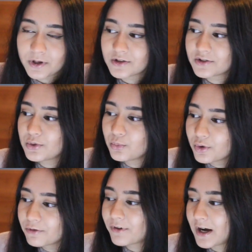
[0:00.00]
because you
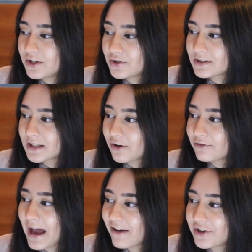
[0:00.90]
will find
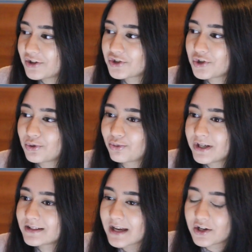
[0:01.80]
yourself having to
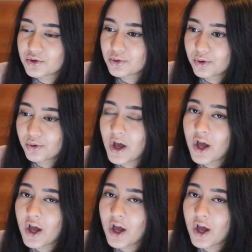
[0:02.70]
reschedule